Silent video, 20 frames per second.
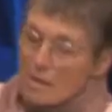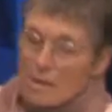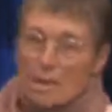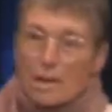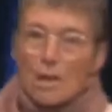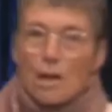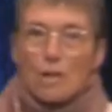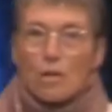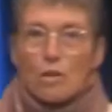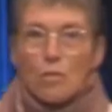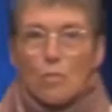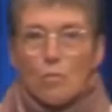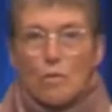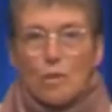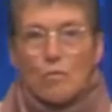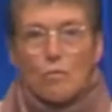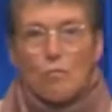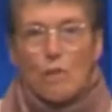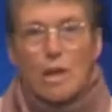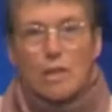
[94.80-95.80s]
is a cartoon
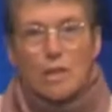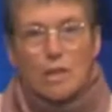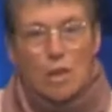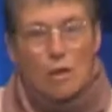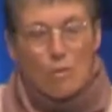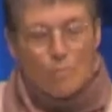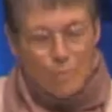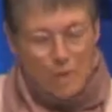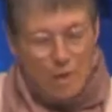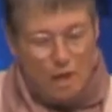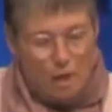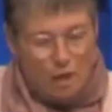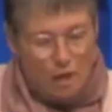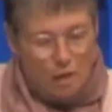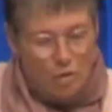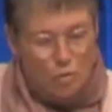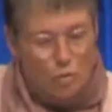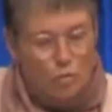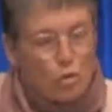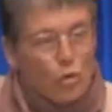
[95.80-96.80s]
with the radio bringing
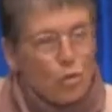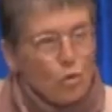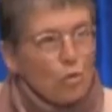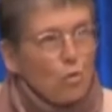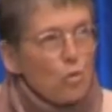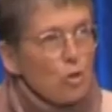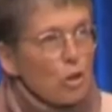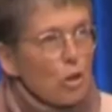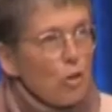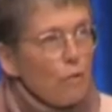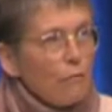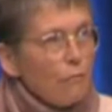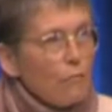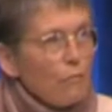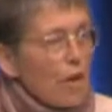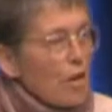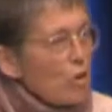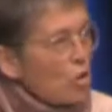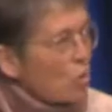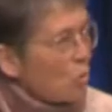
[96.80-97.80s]
you news of
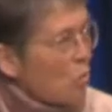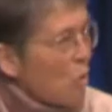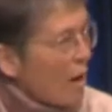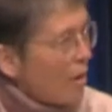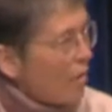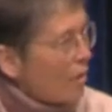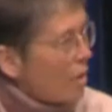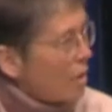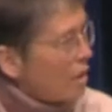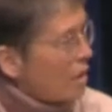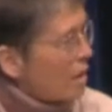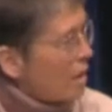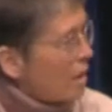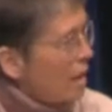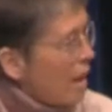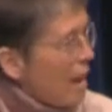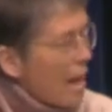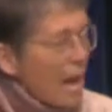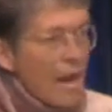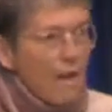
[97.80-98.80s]
fresh worries
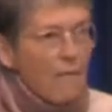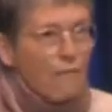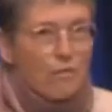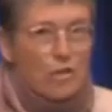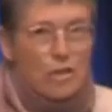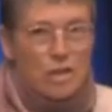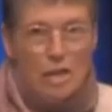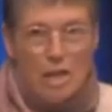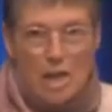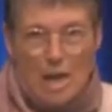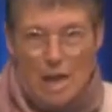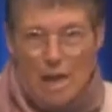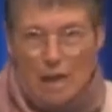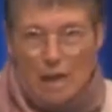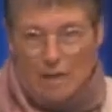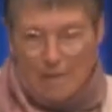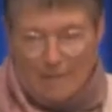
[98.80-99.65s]
every day.